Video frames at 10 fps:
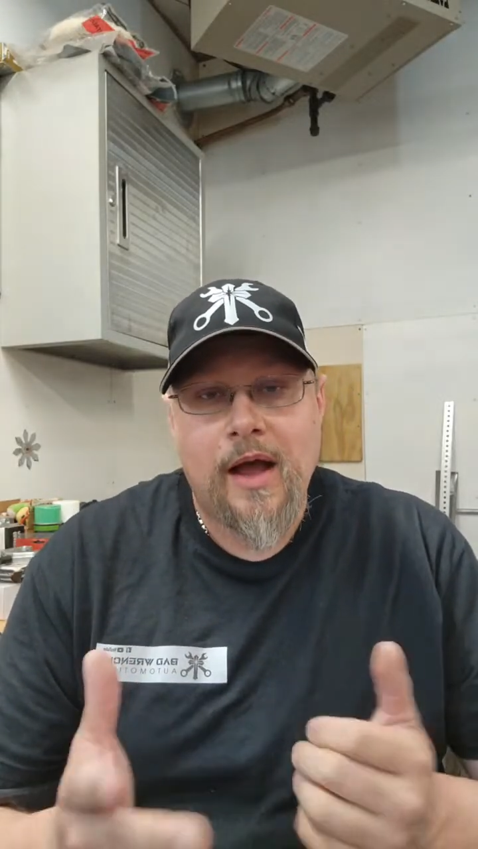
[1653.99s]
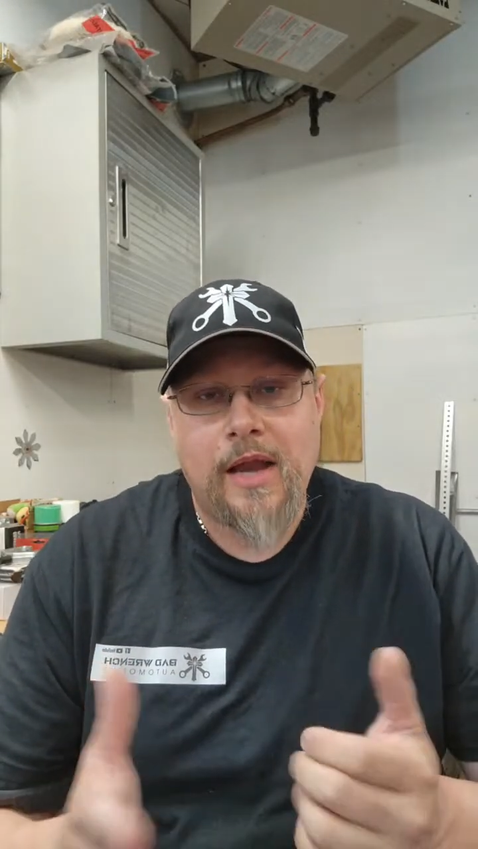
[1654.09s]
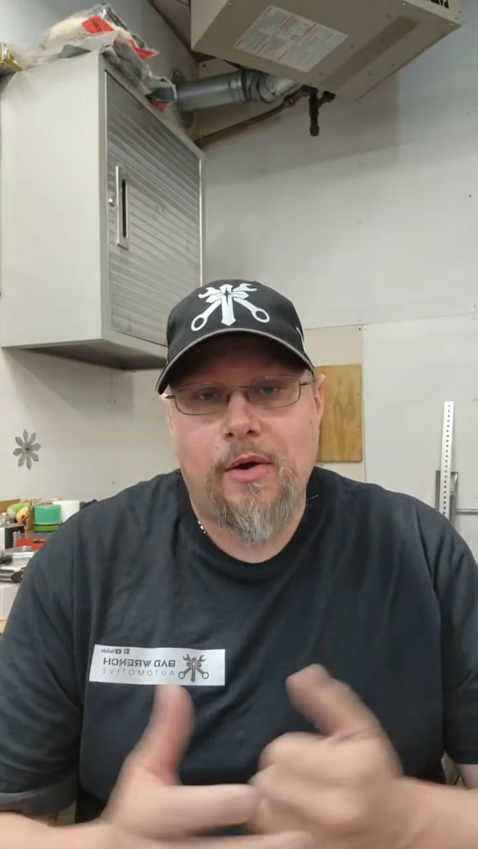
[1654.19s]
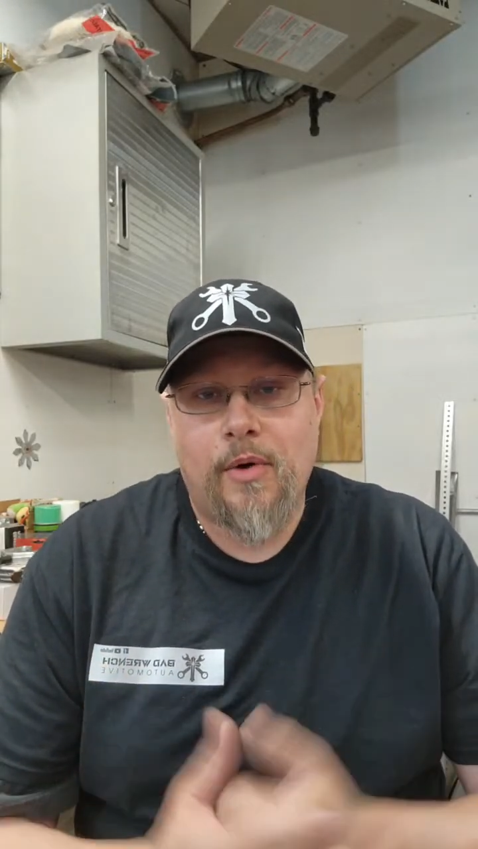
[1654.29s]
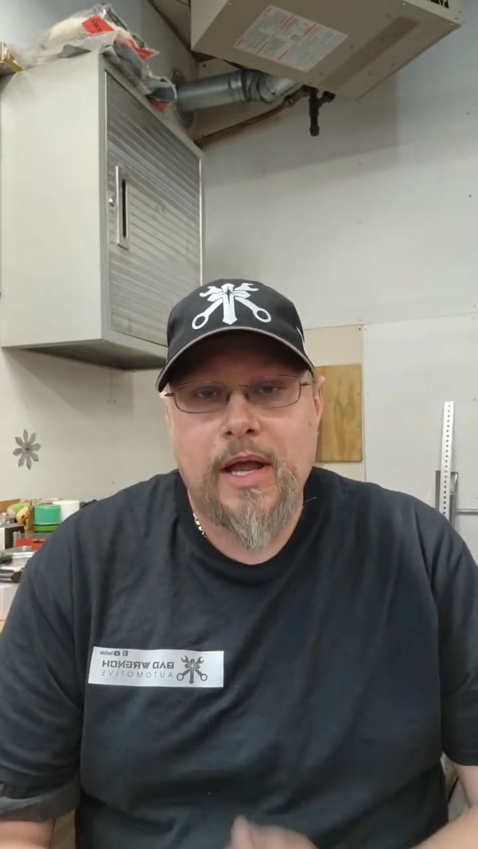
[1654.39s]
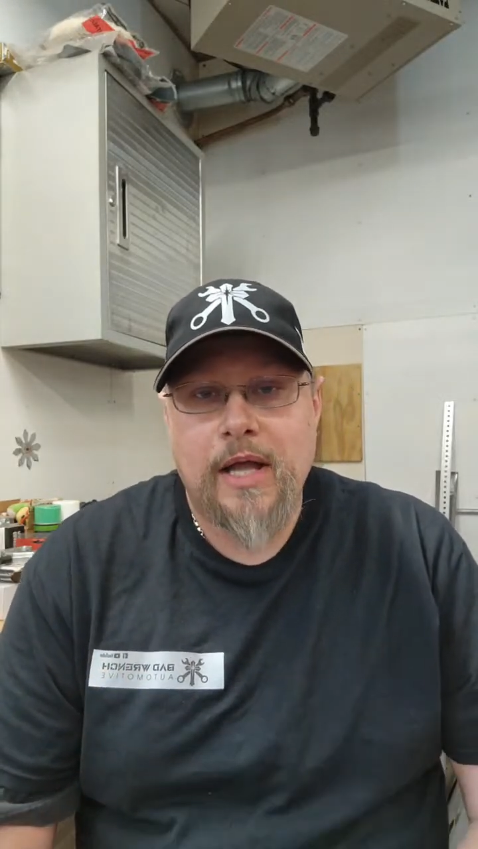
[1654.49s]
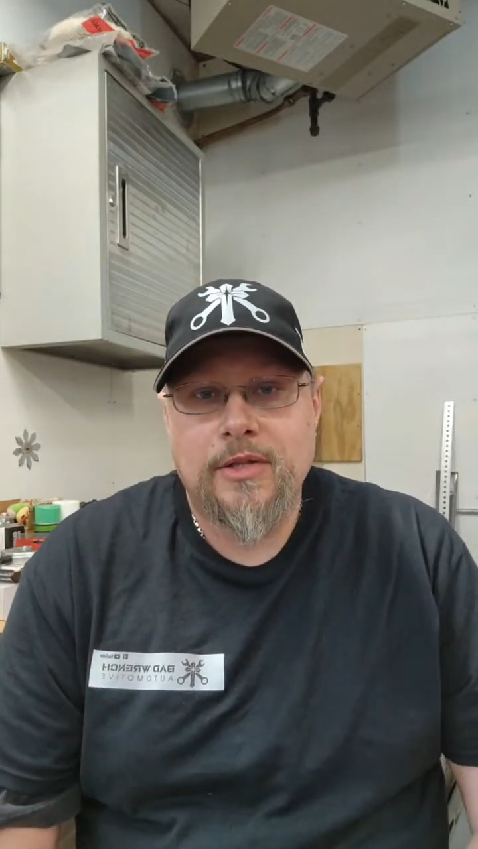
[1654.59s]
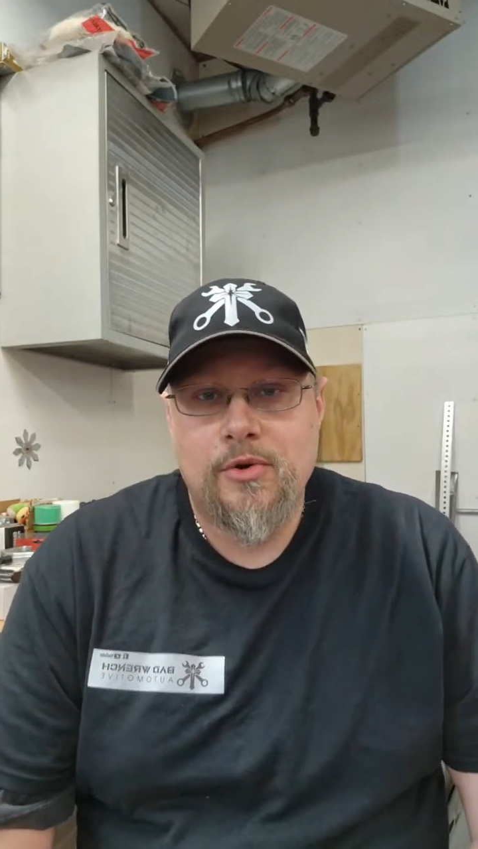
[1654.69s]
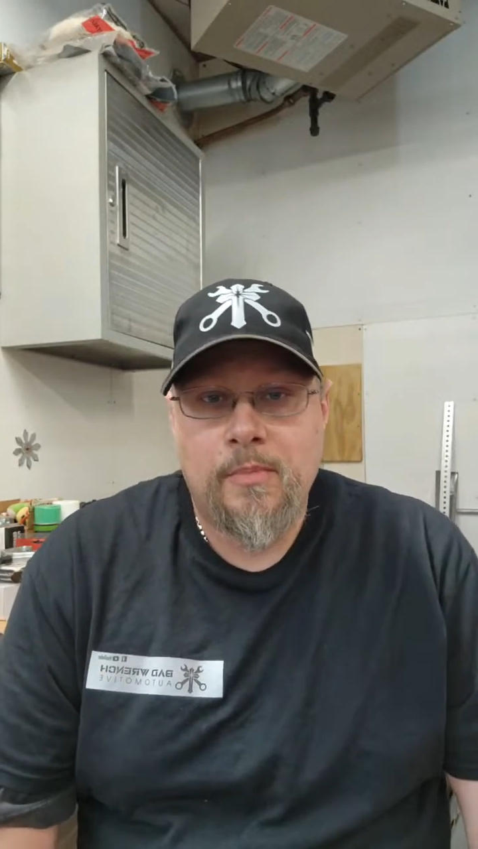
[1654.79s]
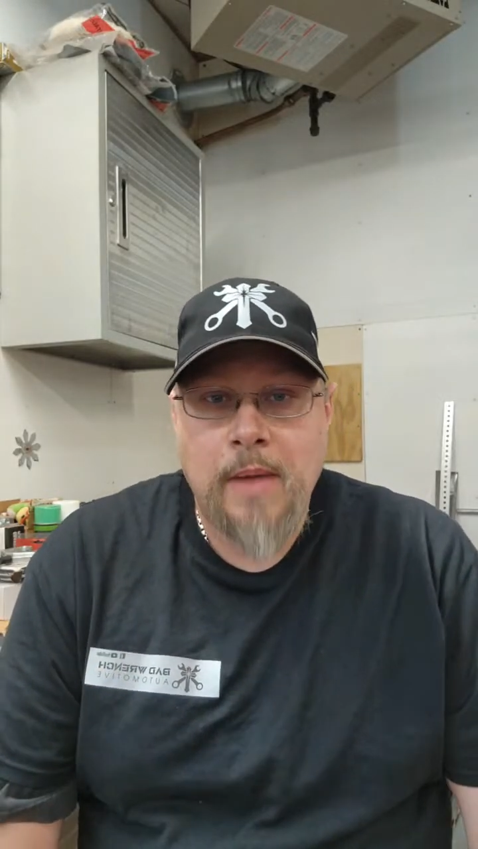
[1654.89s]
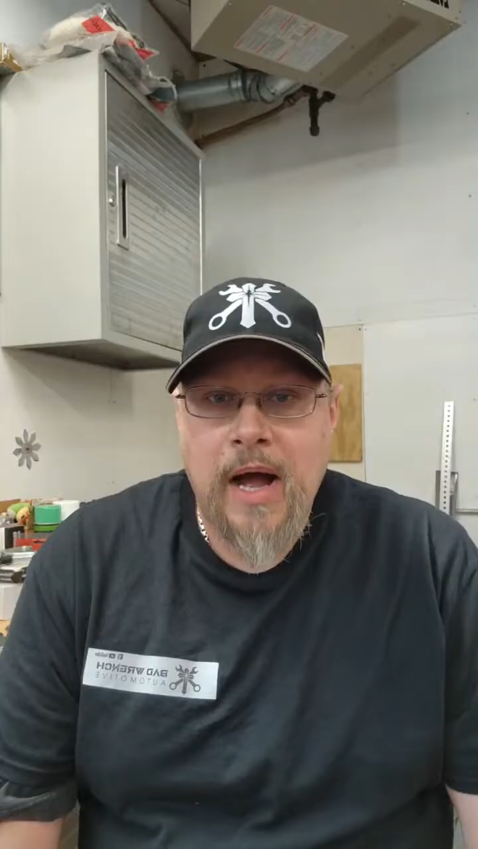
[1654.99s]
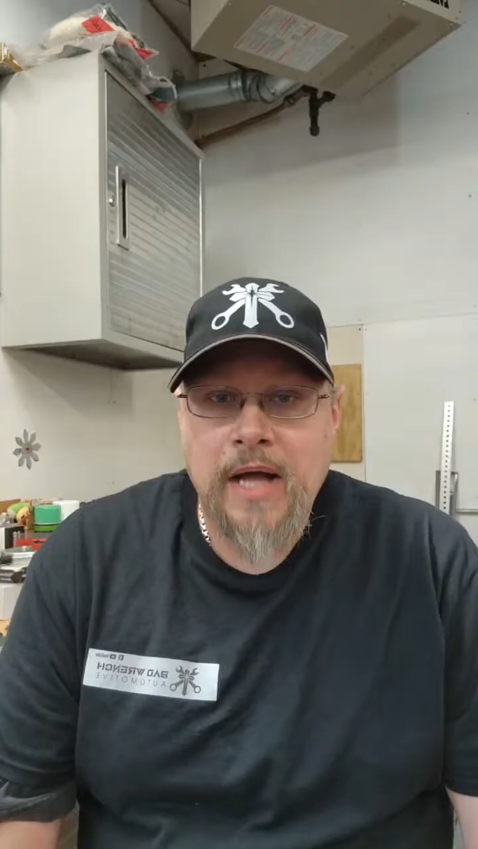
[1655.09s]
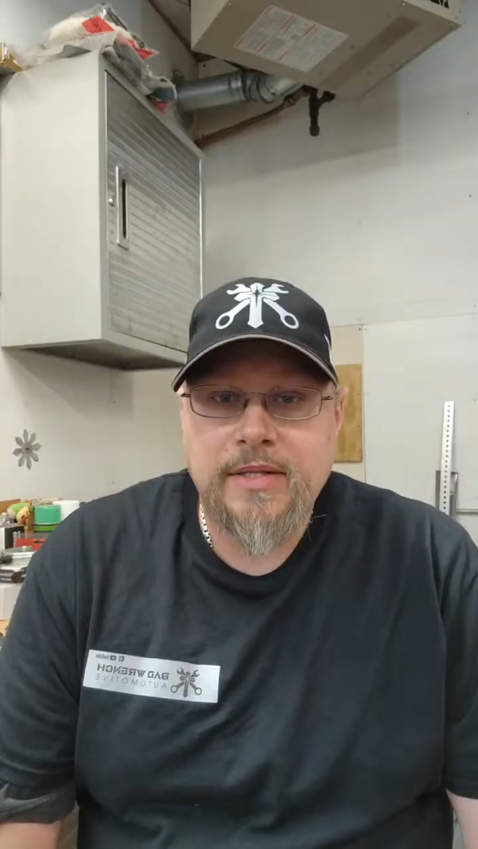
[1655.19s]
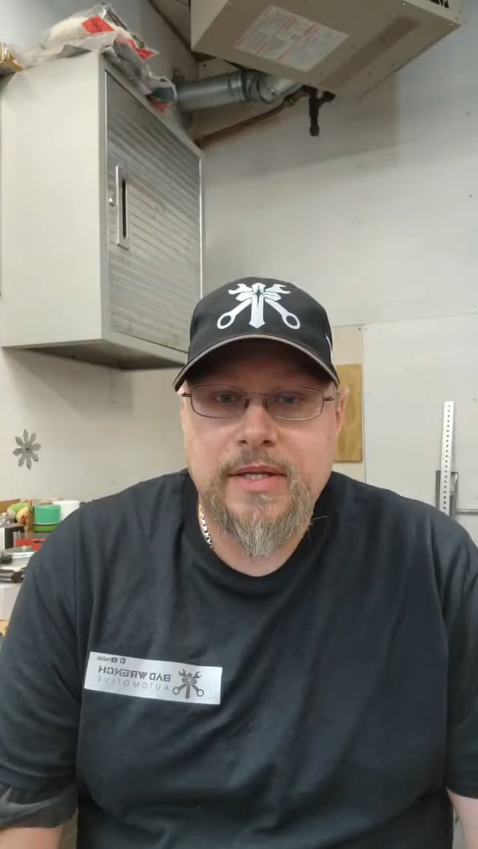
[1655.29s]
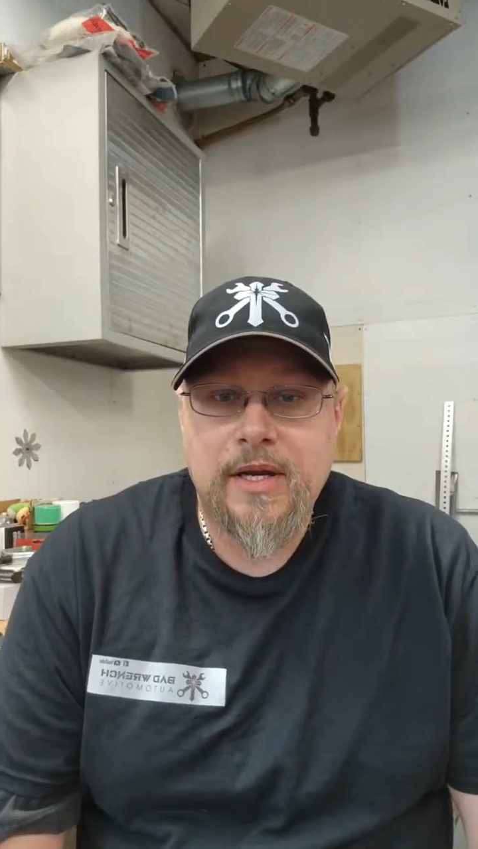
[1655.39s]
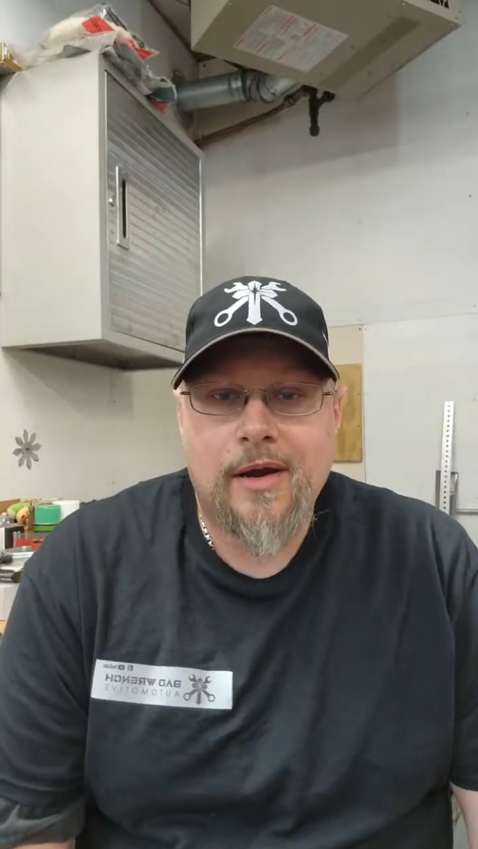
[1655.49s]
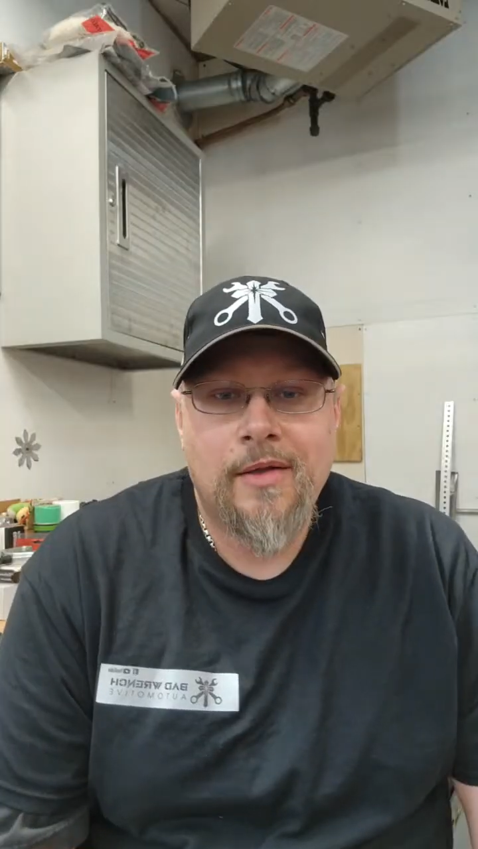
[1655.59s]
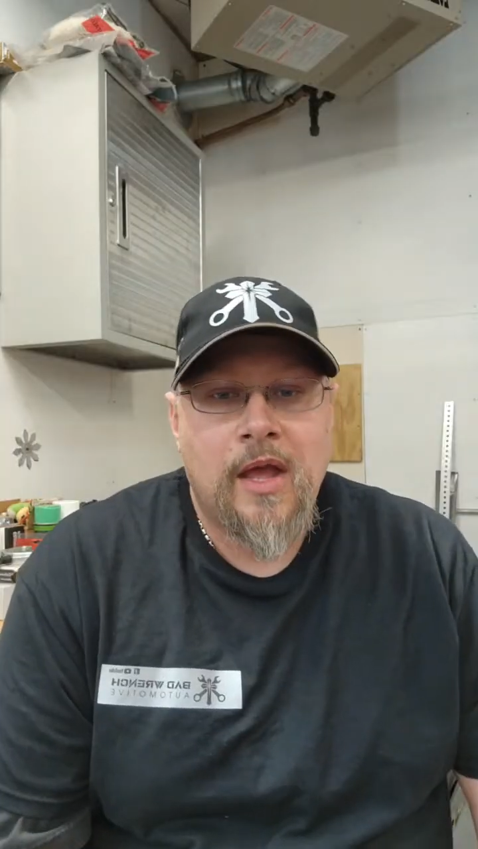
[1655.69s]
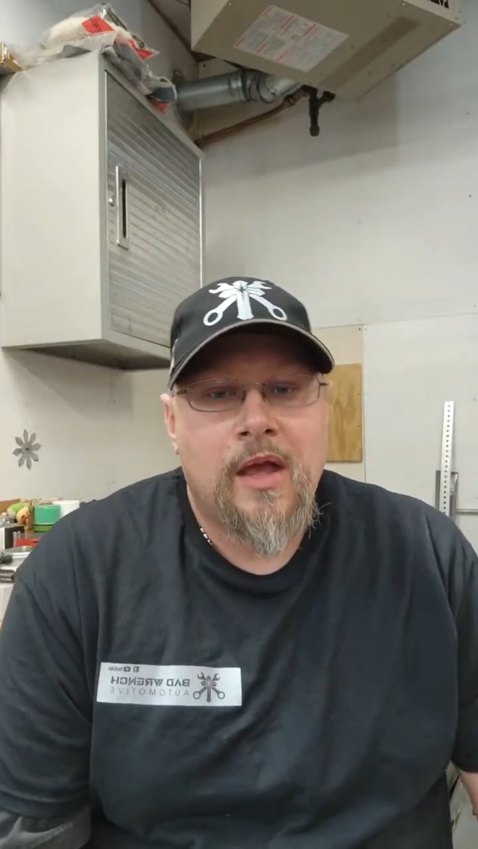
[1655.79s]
I know I got 2 of my mods in here.